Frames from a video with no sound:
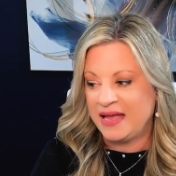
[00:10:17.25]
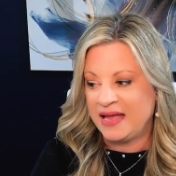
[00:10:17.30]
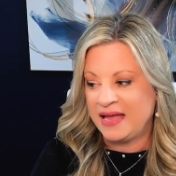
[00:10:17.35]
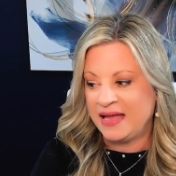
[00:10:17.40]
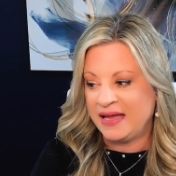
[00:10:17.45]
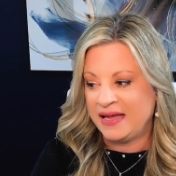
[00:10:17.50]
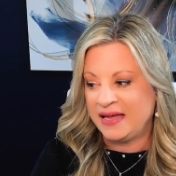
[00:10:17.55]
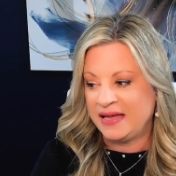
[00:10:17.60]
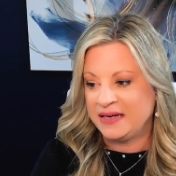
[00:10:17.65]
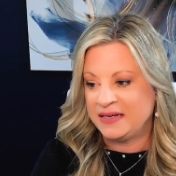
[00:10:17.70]

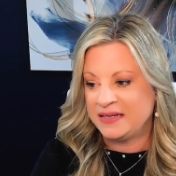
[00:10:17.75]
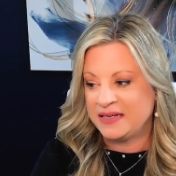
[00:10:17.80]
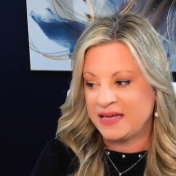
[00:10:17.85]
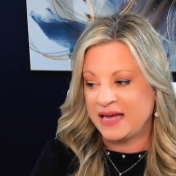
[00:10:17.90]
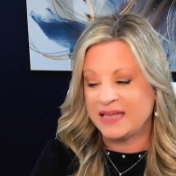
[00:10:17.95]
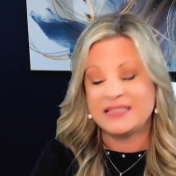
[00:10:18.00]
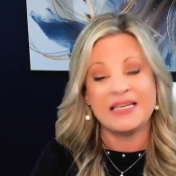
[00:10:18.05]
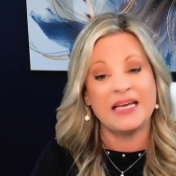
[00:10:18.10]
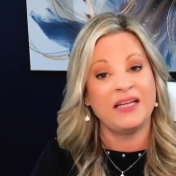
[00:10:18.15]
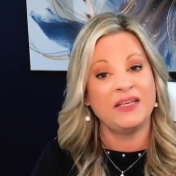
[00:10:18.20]
And
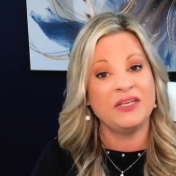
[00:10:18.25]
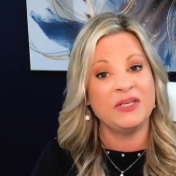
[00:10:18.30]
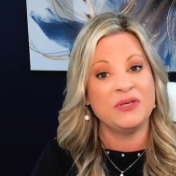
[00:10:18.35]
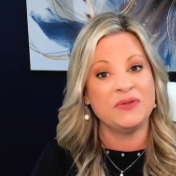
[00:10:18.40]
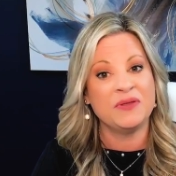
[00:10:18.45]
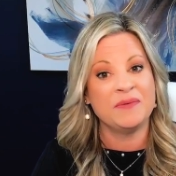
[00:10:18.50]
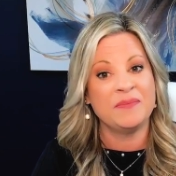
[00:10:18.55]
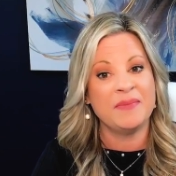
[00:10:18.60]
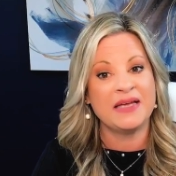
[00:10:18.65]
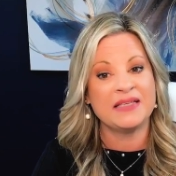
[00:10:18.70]
I tell
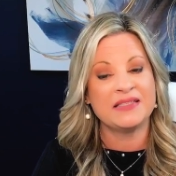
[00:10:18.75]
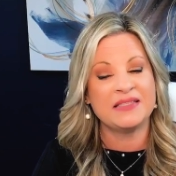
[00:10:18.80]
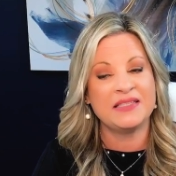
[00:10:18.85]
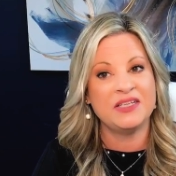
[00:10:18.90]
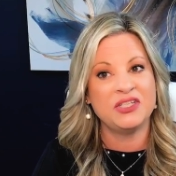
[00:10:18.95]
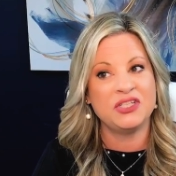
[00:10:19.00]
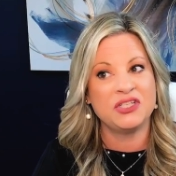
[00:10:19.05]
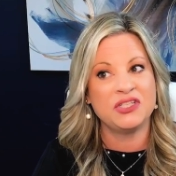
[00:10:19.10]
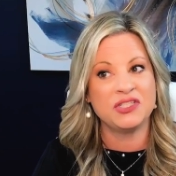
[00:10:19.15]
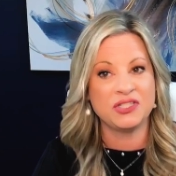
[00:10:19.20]
you, the
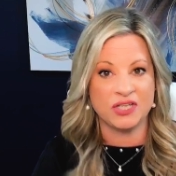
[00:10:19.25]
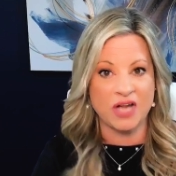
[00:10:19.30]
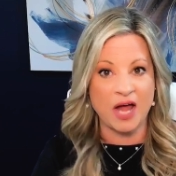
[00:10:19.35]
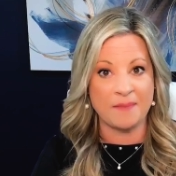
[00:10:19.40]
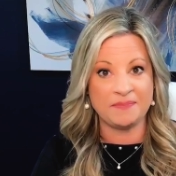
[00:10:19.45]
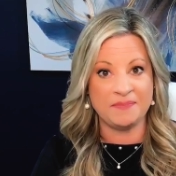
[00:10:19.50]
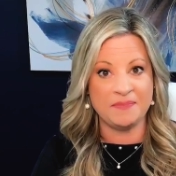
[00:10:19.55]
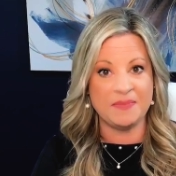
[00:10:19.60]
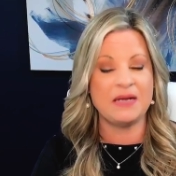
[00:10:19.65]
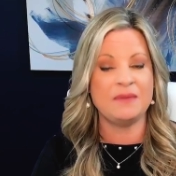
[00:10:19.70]
message
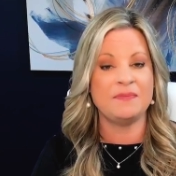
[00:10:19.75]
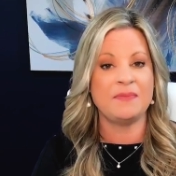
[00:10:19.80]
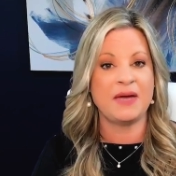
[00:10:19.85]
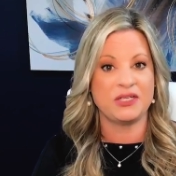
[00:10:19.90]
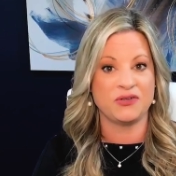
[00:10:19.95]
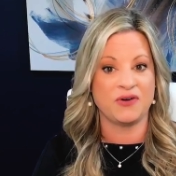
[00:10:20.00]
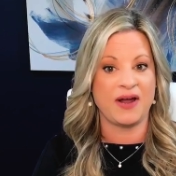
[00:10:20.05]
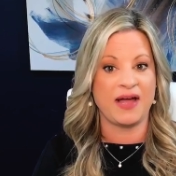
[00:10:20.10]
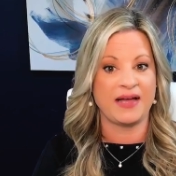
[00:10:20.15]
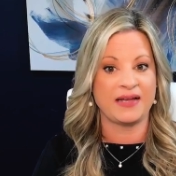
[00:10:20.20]
stopped me in my
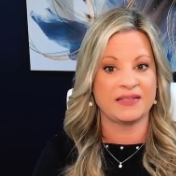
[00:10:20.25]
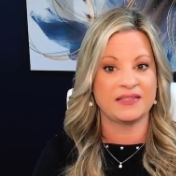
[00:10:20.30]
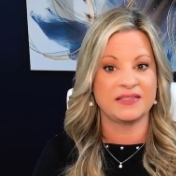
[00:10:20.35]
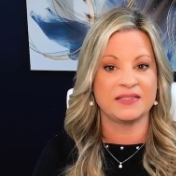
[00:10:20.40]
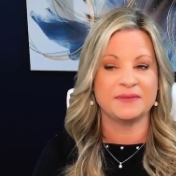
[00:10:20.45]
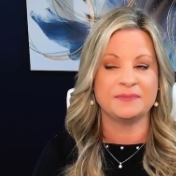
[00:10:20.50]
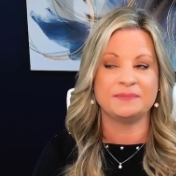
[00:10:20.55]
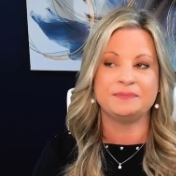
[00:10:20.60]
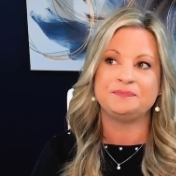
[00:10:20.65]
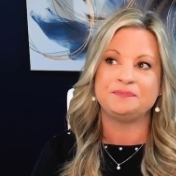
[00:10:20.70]

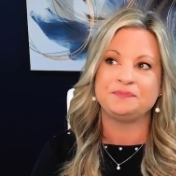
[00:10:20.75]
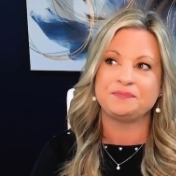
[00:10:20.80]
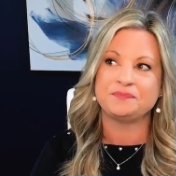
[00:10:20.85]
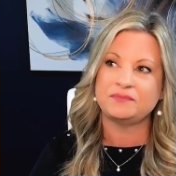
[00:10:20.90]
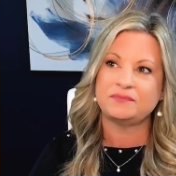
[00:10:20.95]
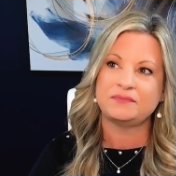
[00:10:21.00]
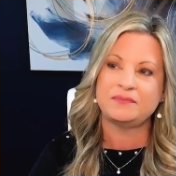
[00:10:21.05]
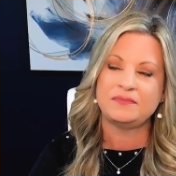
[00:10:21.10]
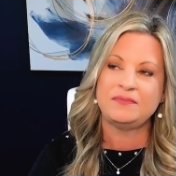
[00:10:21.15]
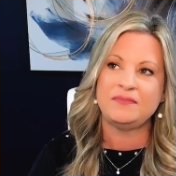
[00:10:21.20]
tracks.
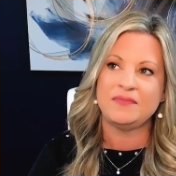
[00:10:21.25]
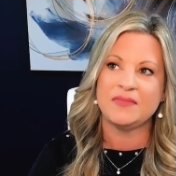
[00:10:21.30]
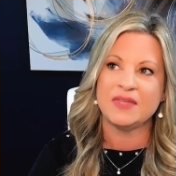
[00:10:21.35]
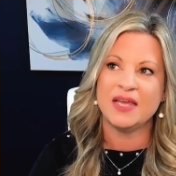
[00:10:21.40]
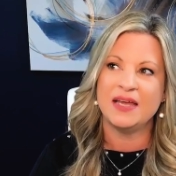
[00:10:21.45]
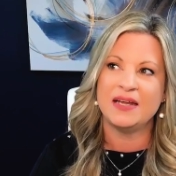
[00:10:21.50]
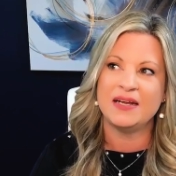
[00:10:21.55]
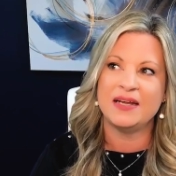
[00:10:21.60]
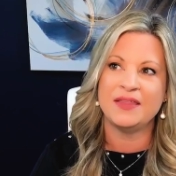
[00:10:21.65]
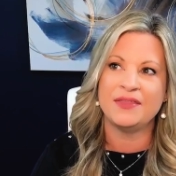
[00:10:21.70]

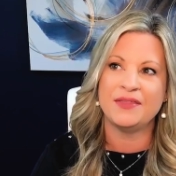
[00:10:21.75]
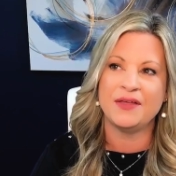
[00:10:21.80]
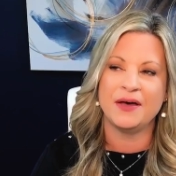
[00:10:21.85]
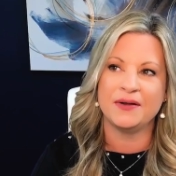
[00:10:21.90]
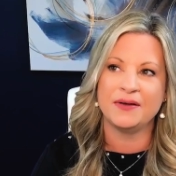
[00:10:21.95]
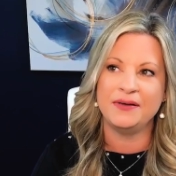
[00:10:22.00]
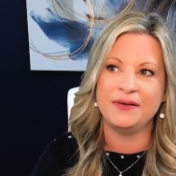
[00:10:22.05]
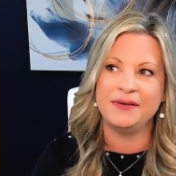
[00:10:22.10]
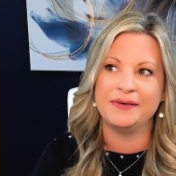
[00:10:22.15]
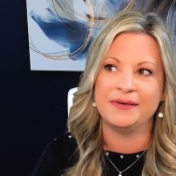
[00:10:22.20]
And I
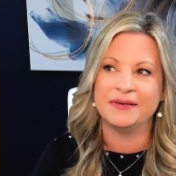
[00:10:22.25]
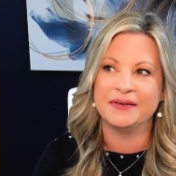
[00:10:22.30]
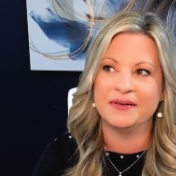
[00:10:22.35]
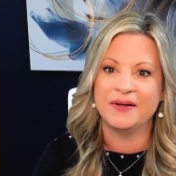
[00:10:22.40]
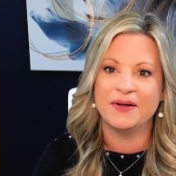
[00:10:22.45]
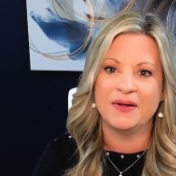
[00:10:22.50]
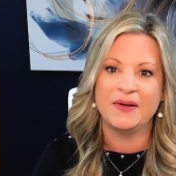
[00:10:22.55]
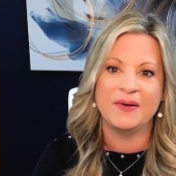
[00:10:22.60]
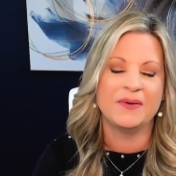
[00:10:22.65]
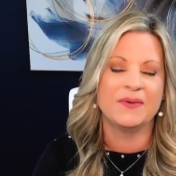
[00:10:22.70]
thought, huh,
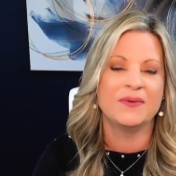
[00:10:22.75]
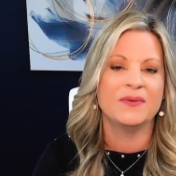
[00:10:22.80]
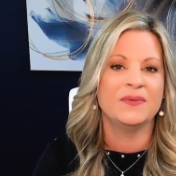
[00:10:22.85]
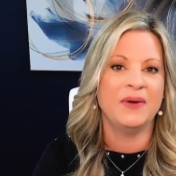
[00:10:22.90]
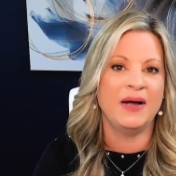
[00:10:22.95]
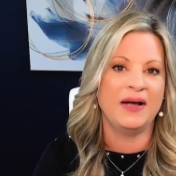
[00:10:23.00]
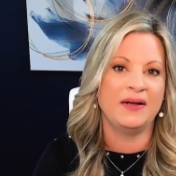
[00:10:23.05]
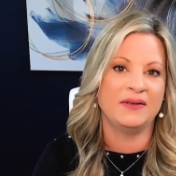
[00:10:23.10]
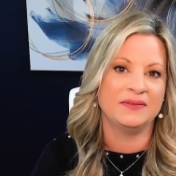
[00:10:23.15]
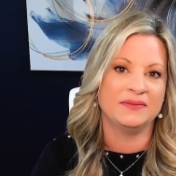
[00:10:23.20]

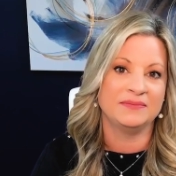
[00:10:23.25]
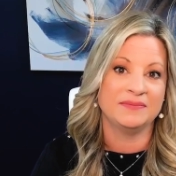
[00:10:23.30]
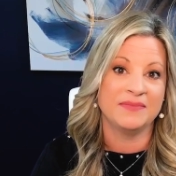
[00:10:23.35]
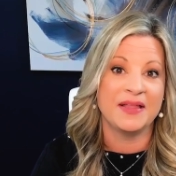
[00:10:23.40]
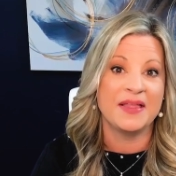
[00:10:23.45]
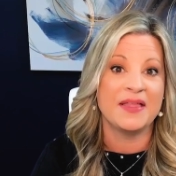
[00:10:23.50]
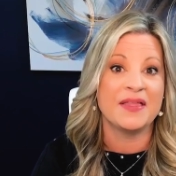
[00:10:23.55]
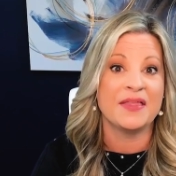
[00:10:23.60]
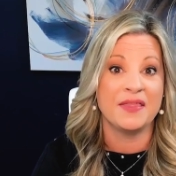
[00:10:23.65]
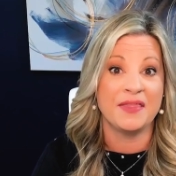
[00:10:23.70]
wow,
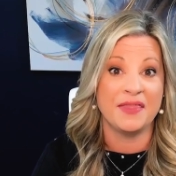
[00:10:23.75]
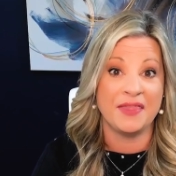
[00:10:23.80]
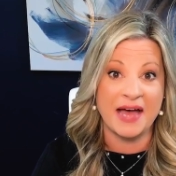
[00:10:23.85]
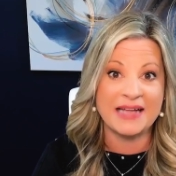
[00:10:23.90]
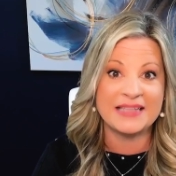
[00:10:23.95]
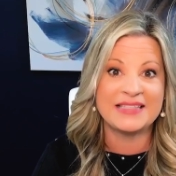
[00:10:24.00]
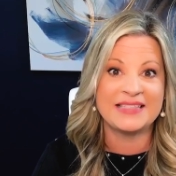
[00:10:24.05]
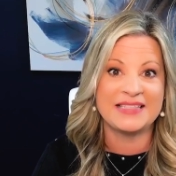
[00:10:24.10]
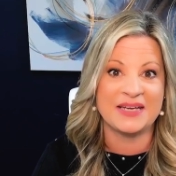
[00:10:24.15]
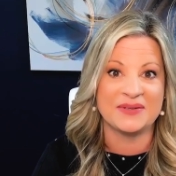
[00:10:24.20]

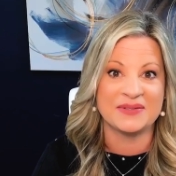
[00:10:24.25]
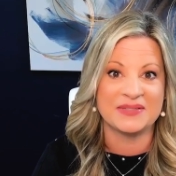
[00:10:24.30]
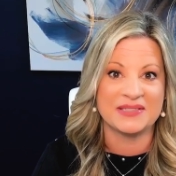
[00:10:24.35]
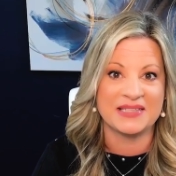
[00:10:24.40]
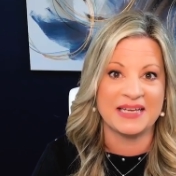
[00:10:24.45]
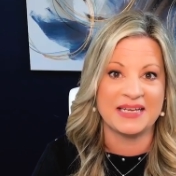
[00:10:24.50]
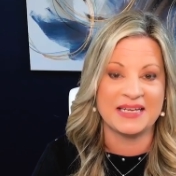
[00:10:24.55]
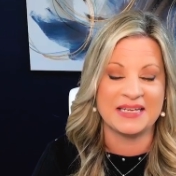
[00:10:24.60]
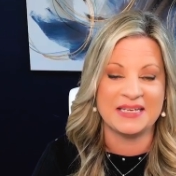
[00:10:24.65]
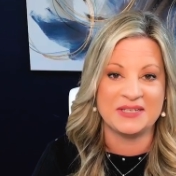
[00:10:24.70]
that sounds
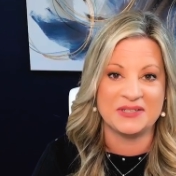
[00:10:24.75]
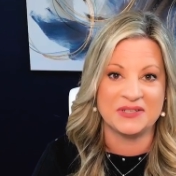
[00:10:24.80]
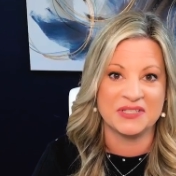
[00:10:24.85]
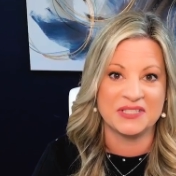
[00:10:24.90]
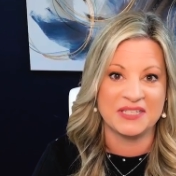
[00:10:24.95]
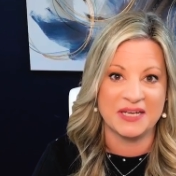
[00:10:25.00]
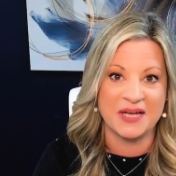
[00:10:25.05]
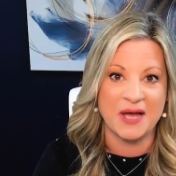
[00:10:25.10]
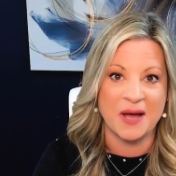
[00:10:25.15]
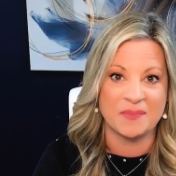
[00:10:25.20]
like an
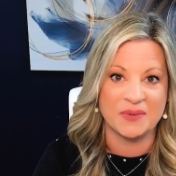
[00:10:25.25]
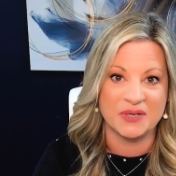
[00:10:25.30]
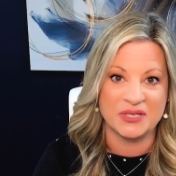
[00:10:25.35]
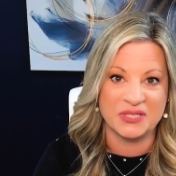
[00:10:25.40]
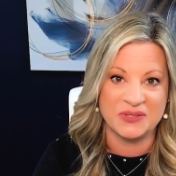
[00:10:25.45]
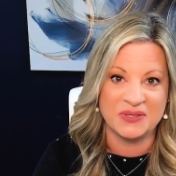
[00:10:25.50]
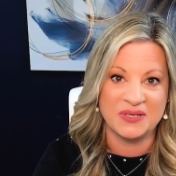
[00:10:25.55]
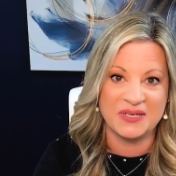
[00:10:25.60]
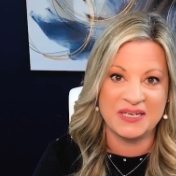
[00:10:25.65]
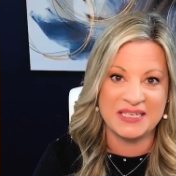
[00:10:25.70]
interesting
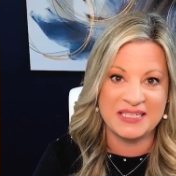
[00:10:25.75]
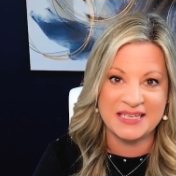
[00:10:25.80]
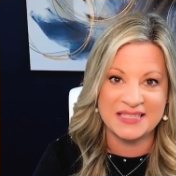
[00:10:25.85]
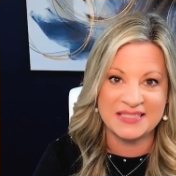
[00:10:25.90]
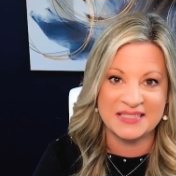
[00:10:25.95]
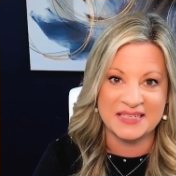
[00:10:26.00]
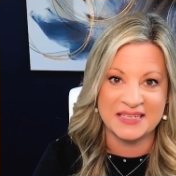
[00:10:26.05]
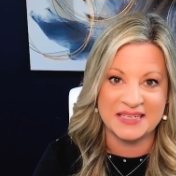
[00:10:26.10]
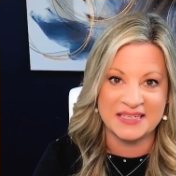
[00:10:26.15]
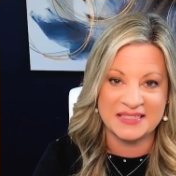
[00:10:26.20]
opportunity,
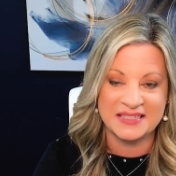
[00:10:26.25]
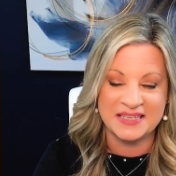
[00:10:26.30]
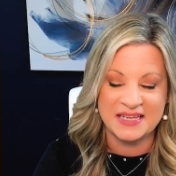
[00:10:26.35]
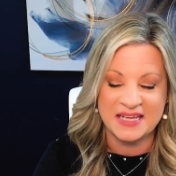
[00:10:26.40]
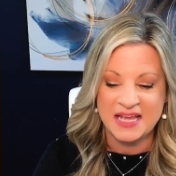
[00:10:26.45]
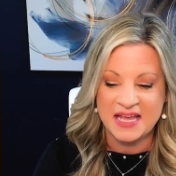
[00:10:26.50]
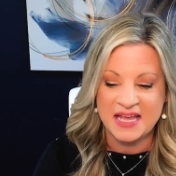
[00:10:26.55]
doesn't it?